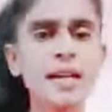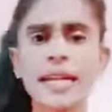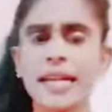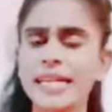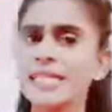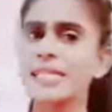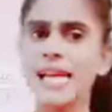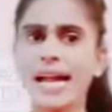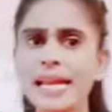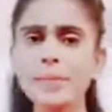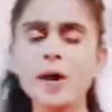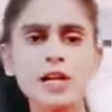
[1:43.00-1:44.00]
In
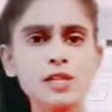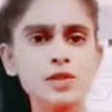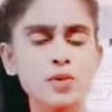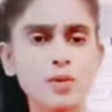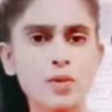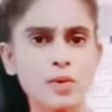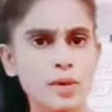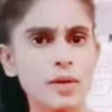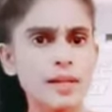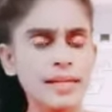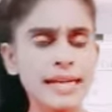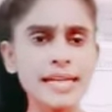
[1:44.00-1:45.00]
xylem also,
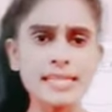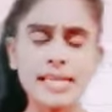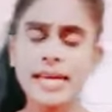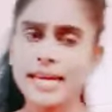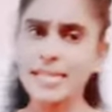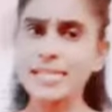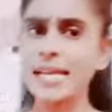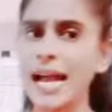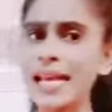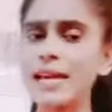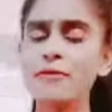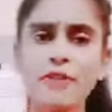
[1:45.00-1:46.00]
yes, in
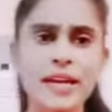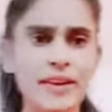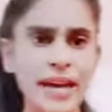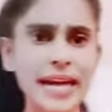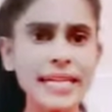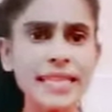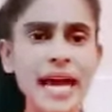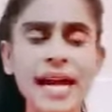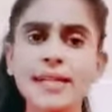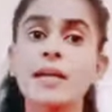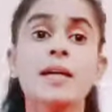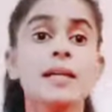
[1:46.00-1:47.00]
xylem we read
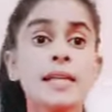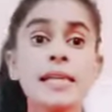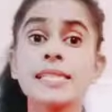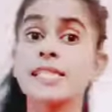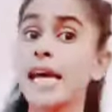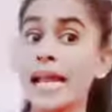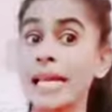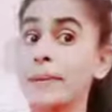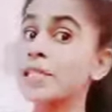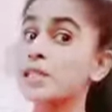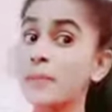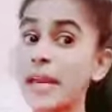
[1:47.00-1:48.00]
that, yes, xylem
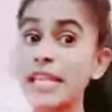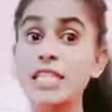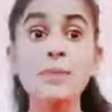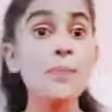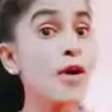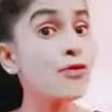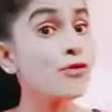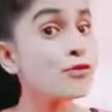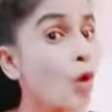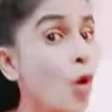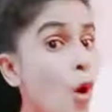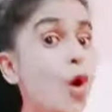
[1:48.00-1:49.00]
is made up of
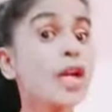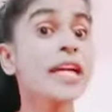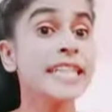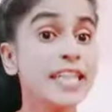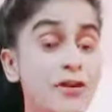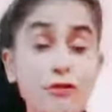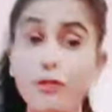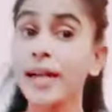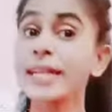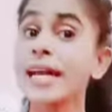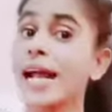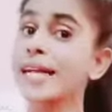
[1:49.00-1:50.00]
4 different
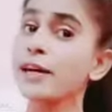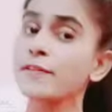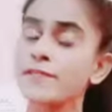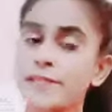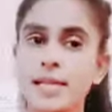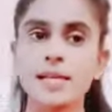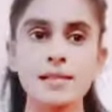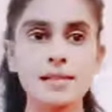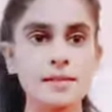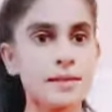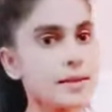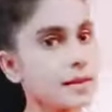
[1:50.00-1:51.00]
kind of cells.
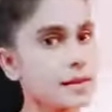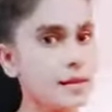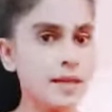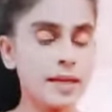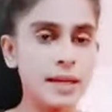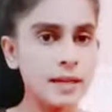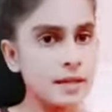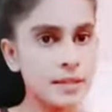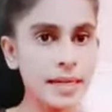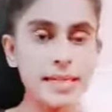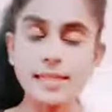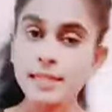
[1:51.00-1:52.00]

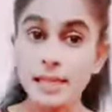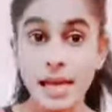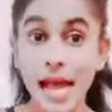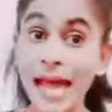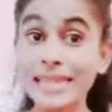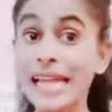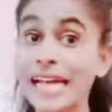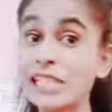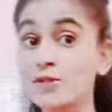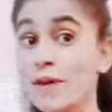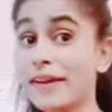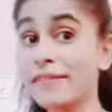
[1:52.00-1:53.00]
Yes, and that's
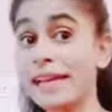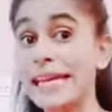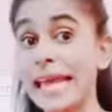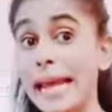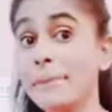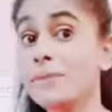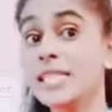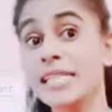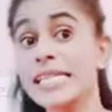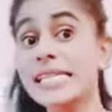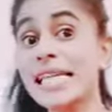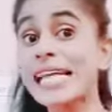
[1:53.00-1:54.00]
why we named
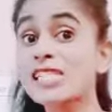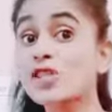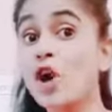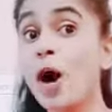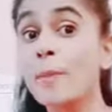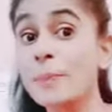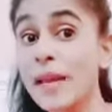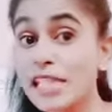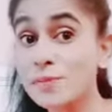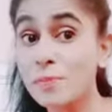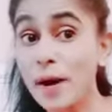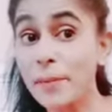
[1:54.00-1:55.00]
it as complex
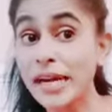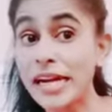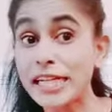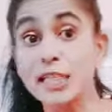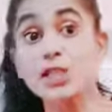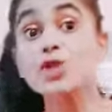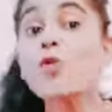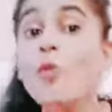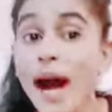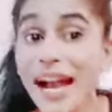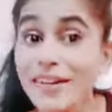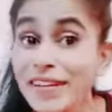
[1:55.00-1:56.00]
permanent tissue.
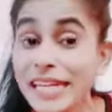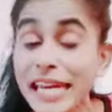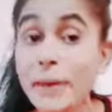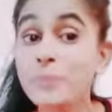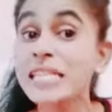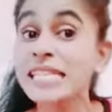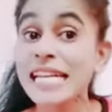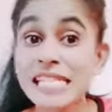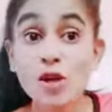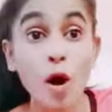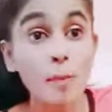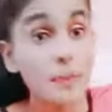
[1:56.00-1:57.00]
Why we named it as
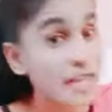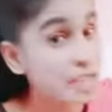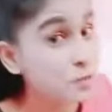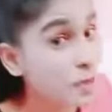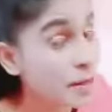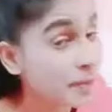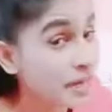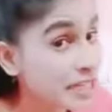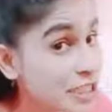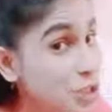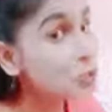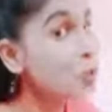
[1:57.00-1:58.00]
complex permanent
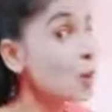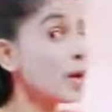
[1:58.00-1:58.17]
tissue?